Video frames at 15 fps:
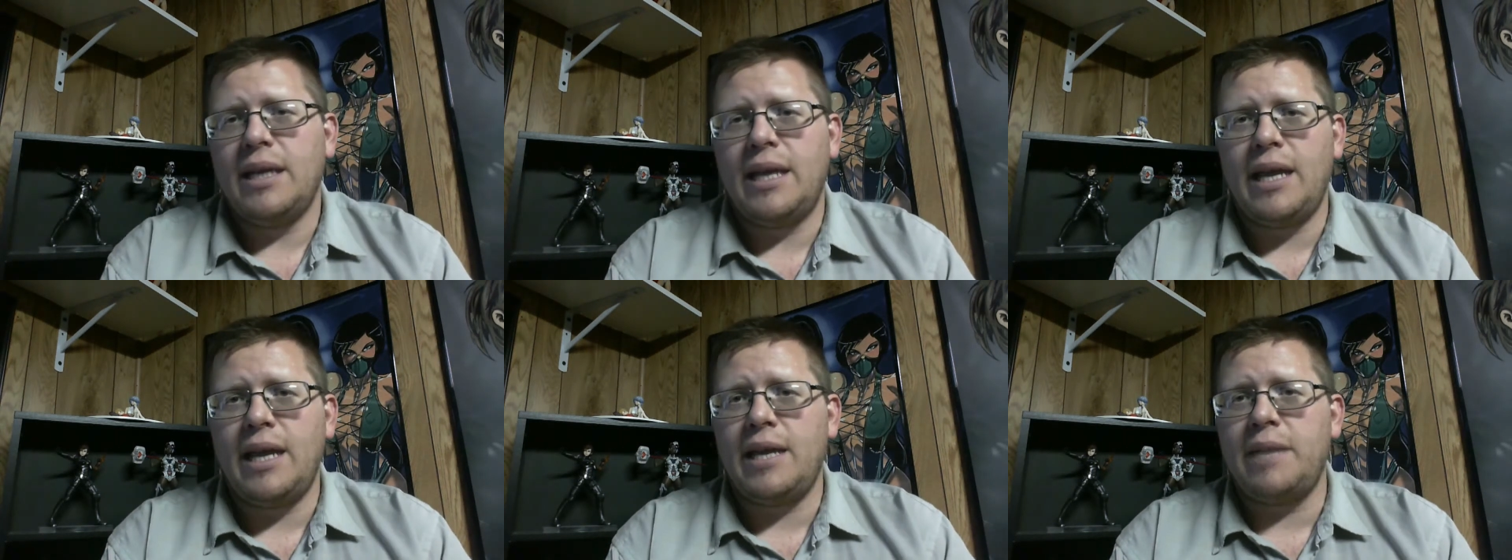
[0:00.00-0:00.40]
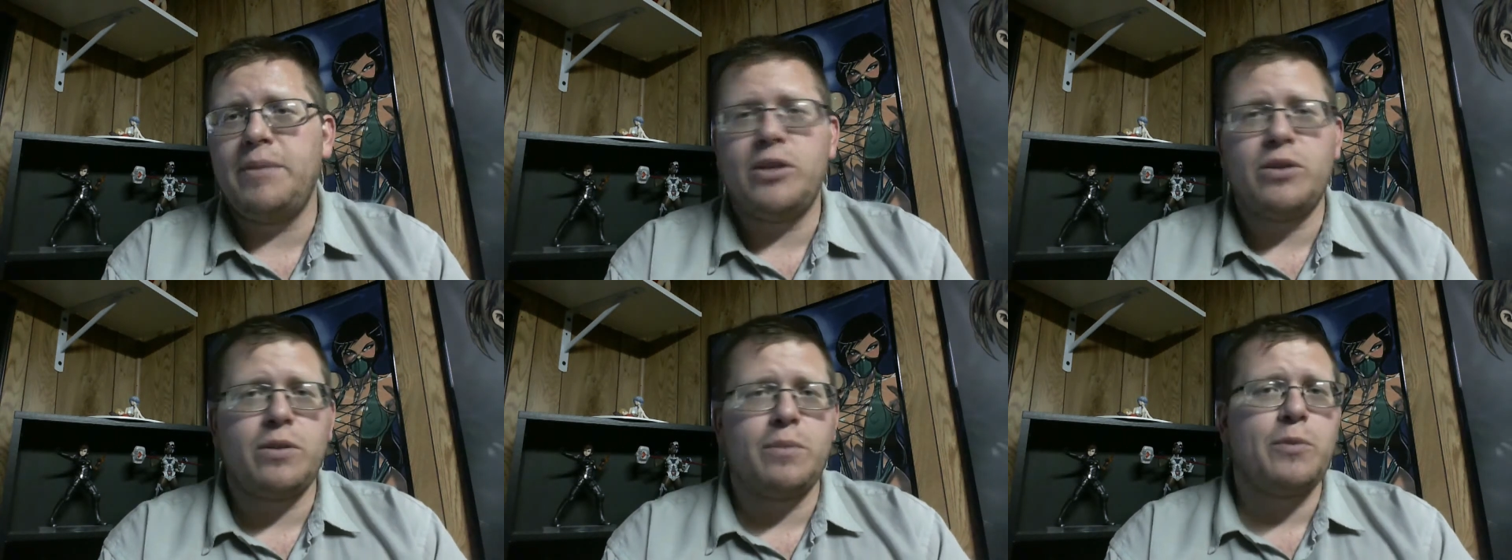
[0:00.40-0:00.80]
I
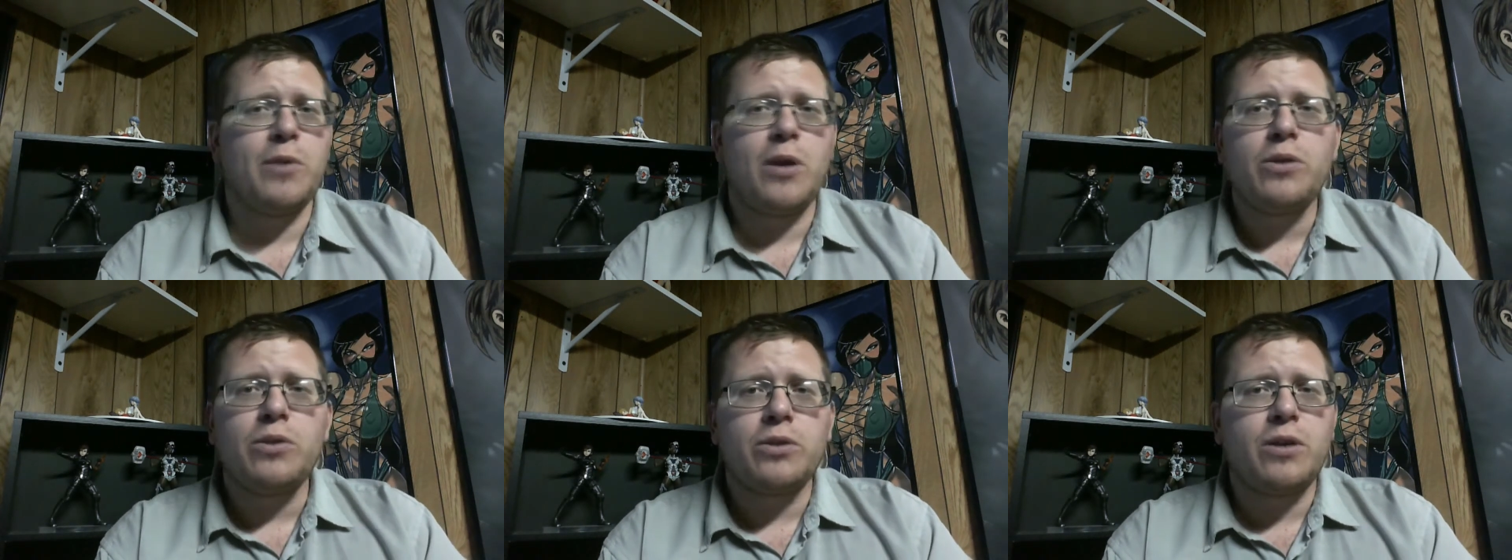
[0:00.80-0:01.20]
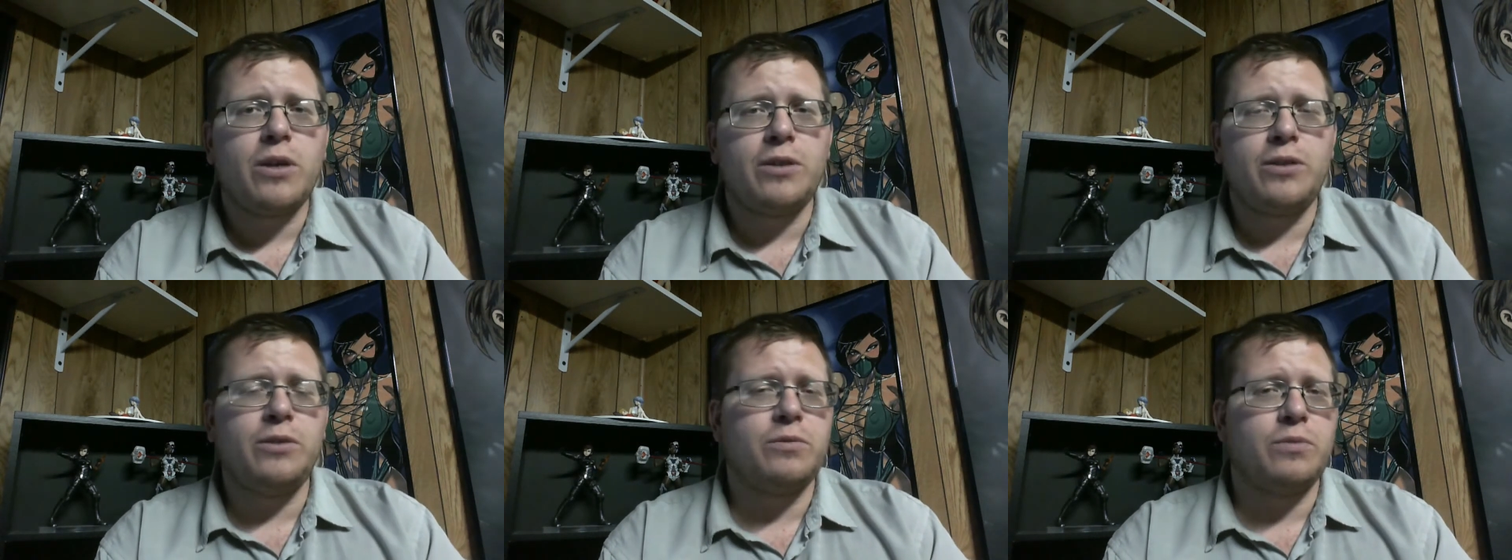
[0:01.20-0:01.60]
mean, don't get me wrong, those
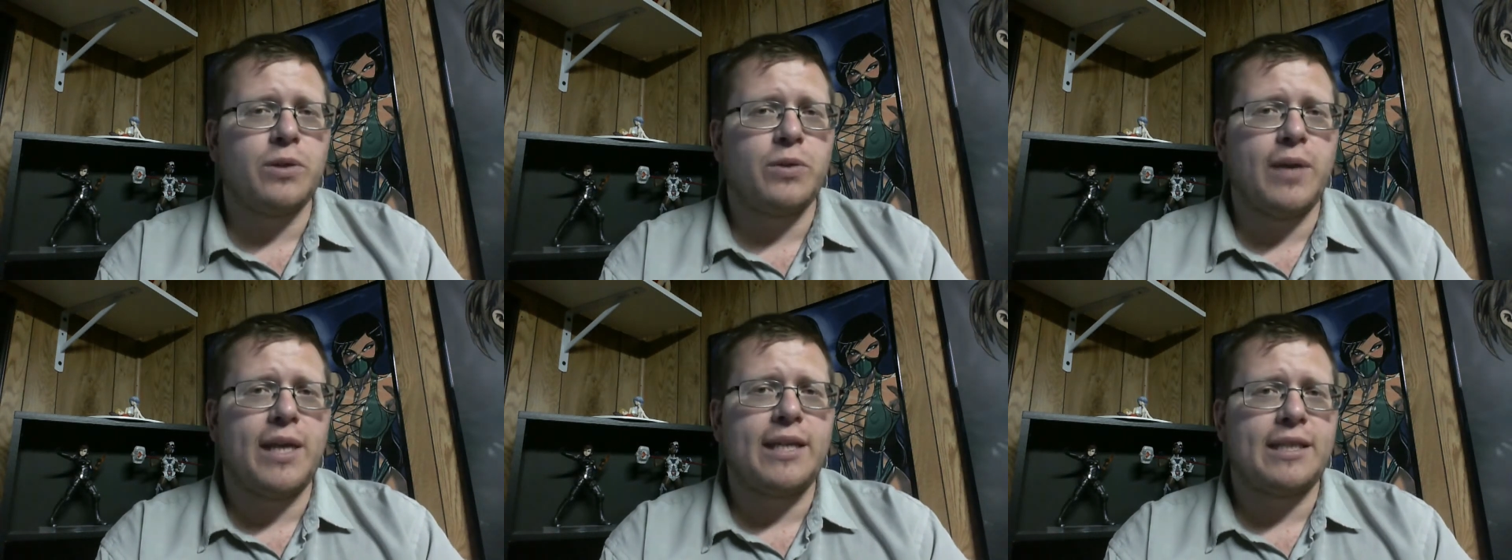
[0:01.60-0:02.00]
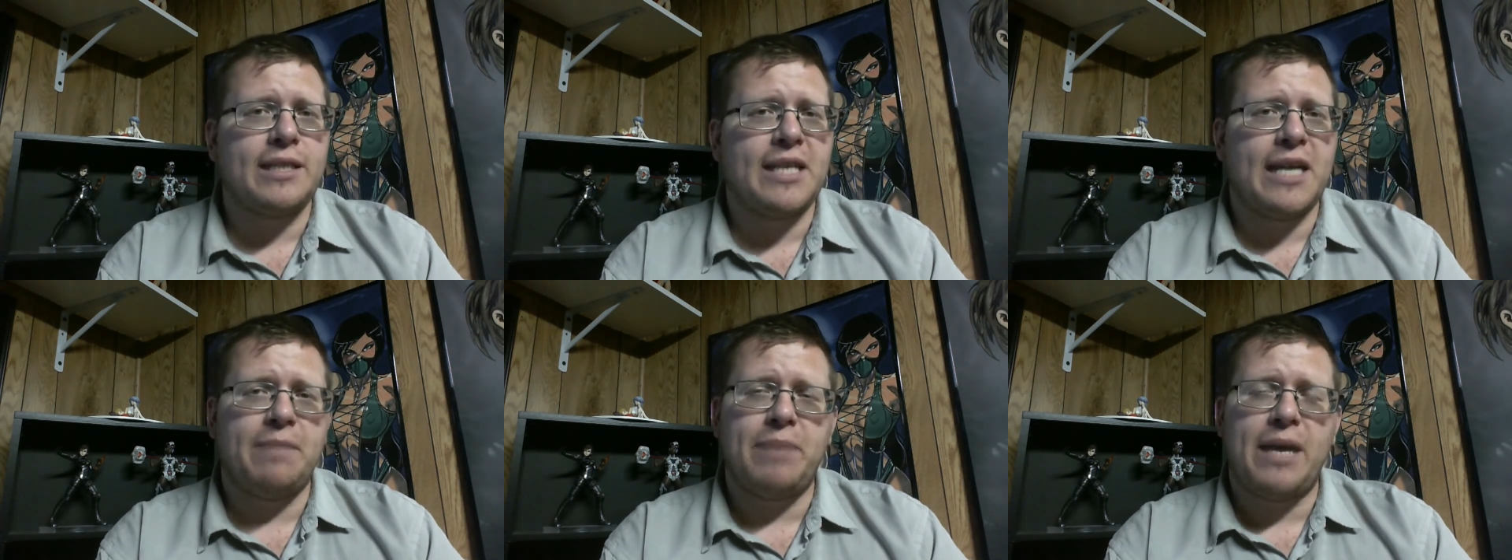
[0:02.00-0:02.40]
cartoons were great at
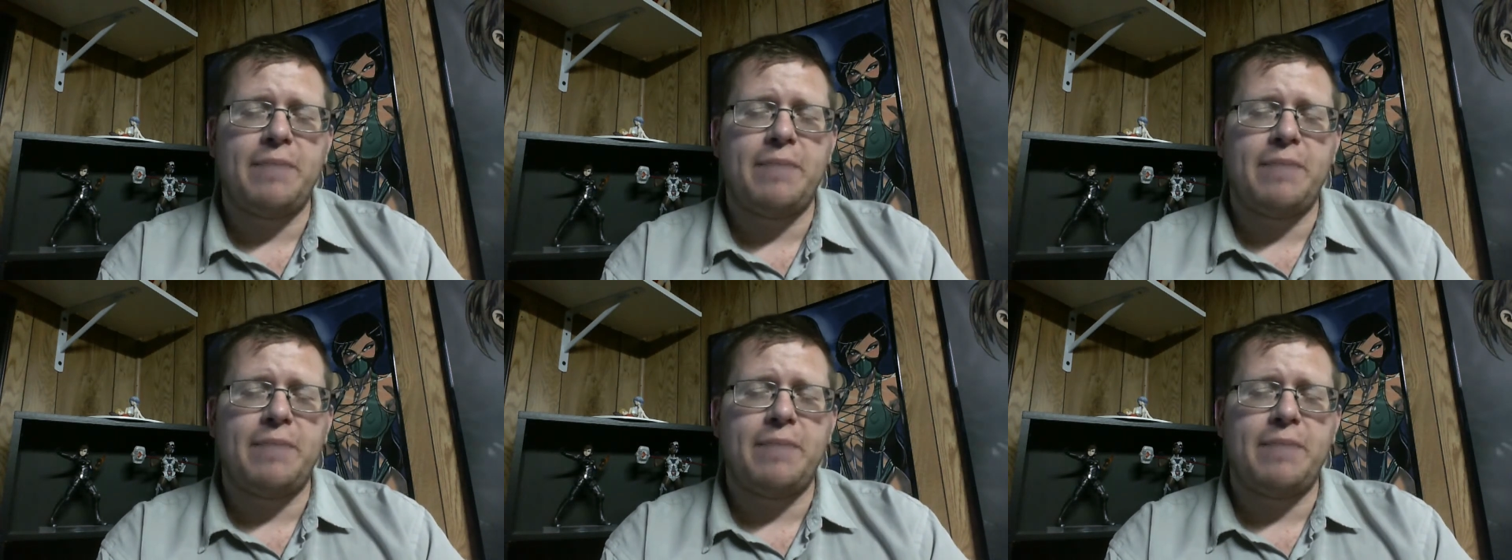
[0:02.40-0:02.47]
the time.